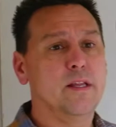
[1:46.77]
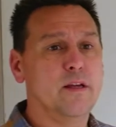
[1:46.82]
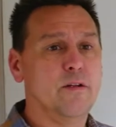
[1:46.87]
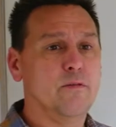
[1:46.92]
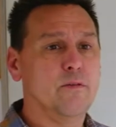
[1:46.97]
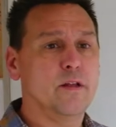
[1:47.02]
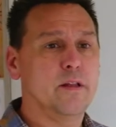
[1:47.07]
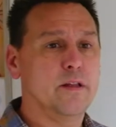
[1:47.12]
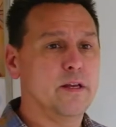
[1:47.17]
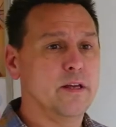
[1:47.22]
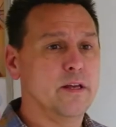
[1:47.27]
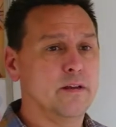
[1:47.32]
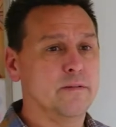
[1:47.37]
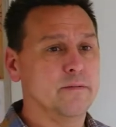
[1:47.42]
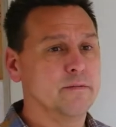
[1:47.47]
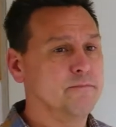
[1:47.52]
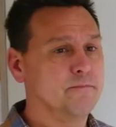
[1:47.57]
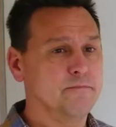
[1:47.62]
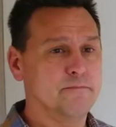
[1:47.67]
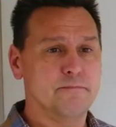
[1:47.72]
really
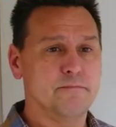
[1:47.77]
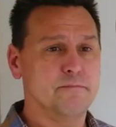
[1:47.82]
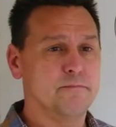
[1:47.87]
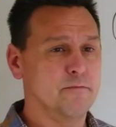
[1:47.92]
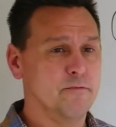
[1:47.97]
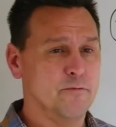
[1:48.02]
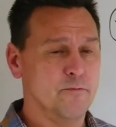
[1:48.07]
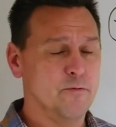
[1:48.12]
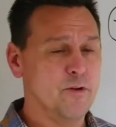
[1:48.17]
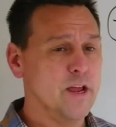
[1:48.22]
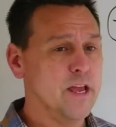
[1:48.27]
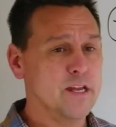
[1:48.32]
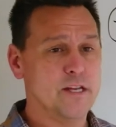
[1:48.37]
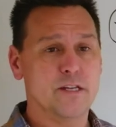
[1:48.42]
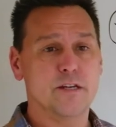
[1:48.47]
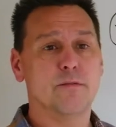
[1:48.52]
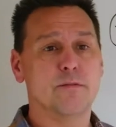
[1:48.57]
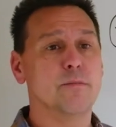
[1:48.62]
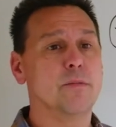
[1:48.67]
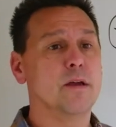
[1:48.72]

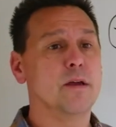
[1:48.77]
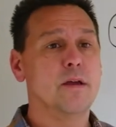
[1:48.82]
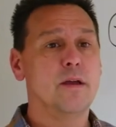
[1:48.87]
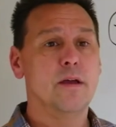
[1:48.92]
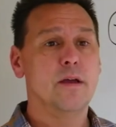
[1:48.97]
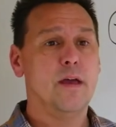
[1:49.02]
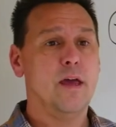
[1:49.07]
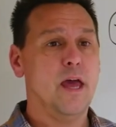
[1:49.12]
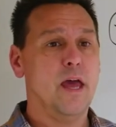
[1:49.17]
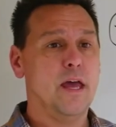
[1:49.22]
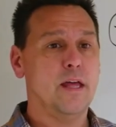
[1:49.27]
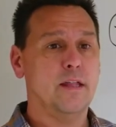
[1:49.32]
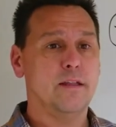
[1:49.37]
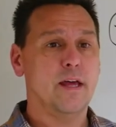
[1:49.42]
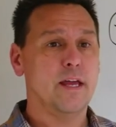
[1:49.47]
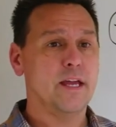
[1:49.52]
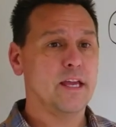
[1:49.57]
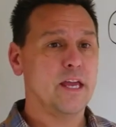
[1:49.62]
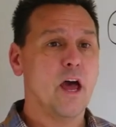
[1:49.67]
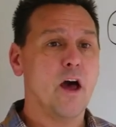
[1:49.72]
random and
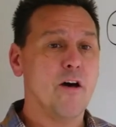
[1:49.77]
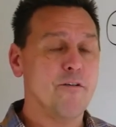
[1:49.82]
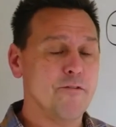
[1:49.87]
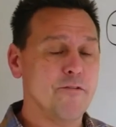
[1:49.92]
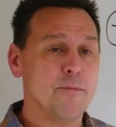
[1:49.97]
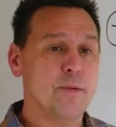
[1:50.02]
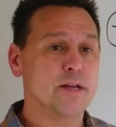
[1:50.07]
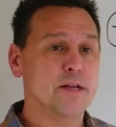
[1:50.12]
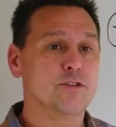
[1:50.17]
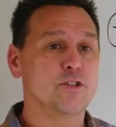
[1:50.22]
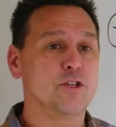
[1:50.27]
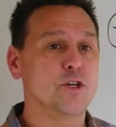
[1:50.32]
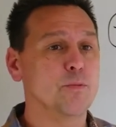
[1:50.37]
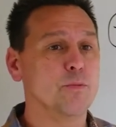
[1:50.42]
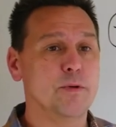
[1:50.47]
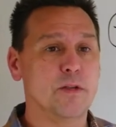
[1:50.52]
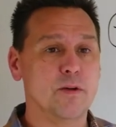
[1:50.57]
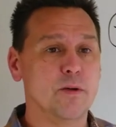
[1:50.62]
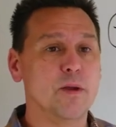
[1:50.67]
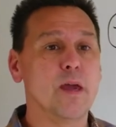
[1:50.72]
like alphabet soup
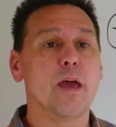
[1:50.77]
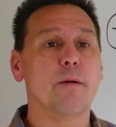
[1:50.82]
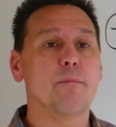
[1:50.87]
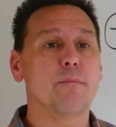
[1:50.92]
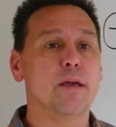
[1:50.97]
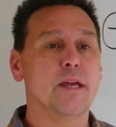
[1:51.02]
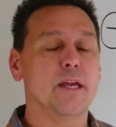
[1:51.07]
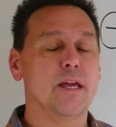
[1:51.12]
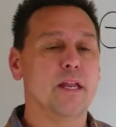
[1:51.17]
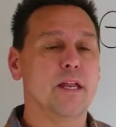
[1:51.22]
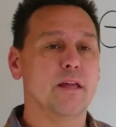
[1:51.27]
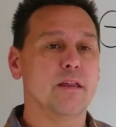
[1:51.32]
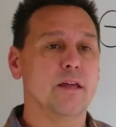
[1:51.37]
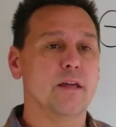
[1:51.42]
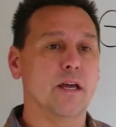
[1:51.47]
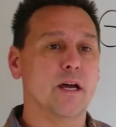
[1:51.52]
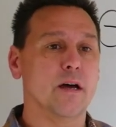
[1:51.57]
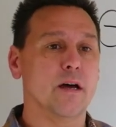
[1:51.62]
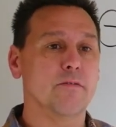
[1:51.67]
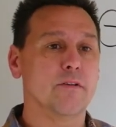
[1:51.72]
and you can't make
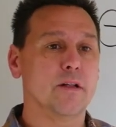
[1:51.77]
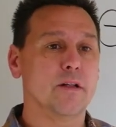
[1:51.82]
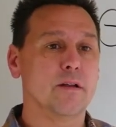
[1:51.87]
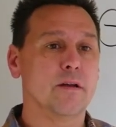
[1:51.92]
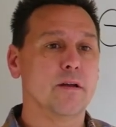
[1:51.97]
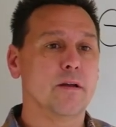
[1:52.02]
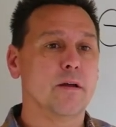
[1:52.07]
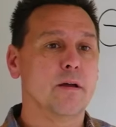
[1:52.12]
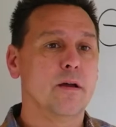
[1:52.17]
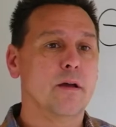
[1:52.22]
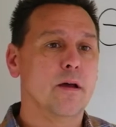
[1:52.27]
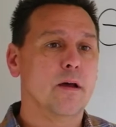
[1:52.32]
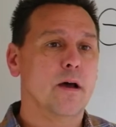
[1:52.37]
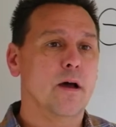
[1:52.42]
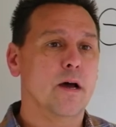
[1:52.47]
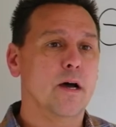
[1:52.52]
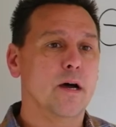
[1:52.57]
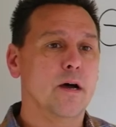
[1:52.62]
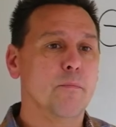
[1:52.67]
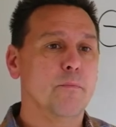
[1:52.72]
anything of it.
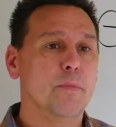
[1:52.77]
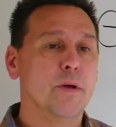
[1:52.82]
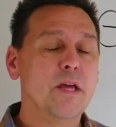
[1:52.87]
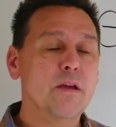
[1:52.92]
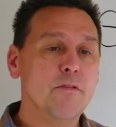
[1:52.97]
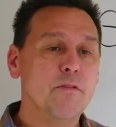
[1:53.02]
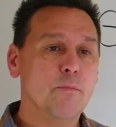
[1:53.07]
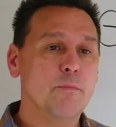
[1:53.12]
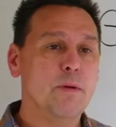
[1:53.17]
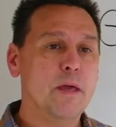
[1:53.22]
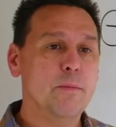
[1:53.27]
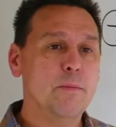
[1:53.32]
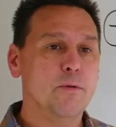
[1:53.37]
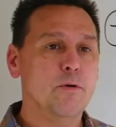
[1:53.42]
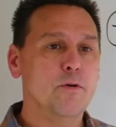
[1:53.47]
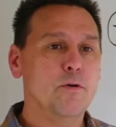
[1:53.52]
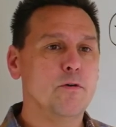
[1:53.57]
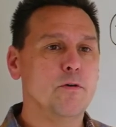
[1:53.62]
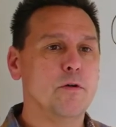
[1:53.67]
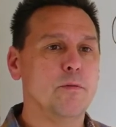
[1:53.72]
Um, but even people
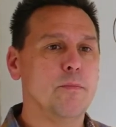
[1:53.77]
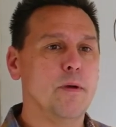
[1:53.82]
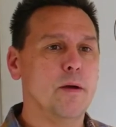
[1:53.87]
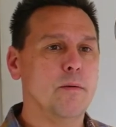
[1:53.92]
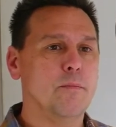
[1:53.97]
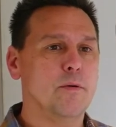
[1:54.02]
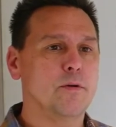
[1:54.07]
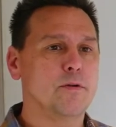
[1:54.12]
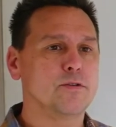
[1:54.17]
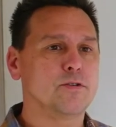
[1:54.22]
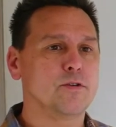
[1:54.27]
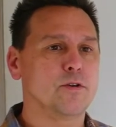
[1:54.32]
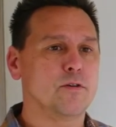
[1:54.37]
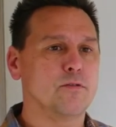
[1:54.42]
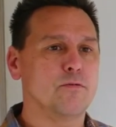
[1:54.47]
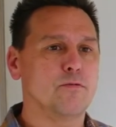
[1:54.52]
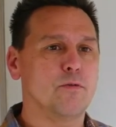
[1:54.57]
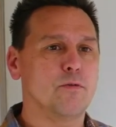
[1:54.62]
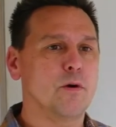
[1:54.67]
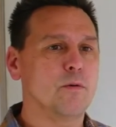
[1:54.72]
who remember sort
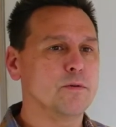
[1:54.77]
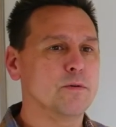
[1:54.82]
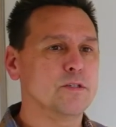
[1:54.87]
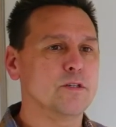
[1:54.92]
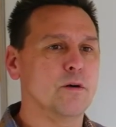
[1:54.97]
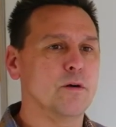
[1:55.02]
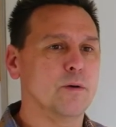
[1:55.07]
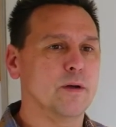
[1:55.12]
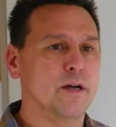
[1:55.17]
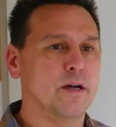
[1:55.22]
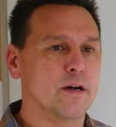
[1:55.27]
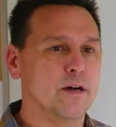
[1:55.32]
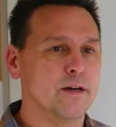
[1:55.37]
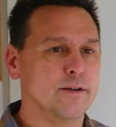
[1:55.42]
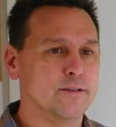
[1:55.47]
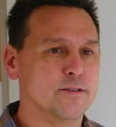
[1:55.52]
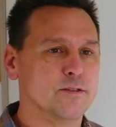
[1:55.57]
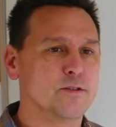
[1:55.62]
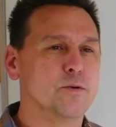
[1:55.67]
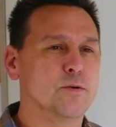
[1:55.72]
of what was going on
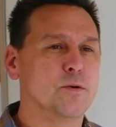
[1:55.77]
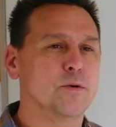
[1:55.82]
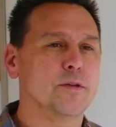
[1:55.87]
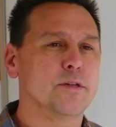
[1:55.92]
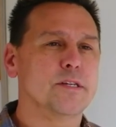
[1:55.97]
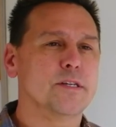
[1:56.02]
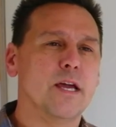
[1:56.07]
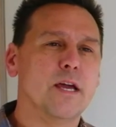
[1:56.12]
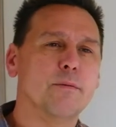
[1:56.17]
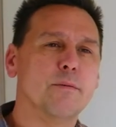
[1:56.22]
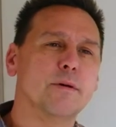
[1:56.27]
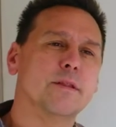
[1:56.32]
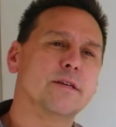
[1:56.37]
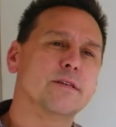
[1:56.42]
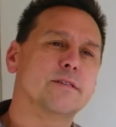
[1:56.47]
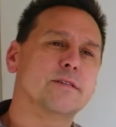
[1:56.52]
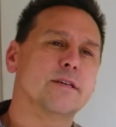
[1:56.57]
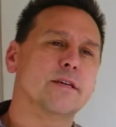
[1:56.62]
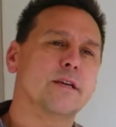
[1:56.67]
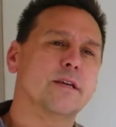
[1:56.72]
in school the day when
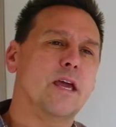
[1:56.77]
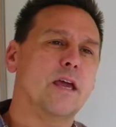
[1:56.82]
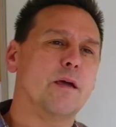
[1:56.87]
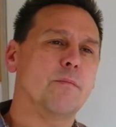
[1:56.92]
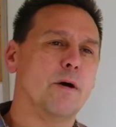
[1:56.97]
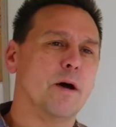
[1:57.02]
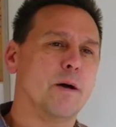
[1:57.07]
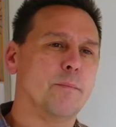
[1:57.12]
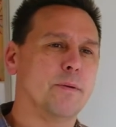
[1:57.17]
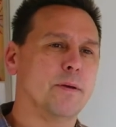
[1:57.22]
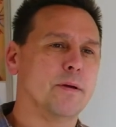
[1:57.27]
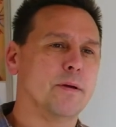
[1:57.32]
this thing came up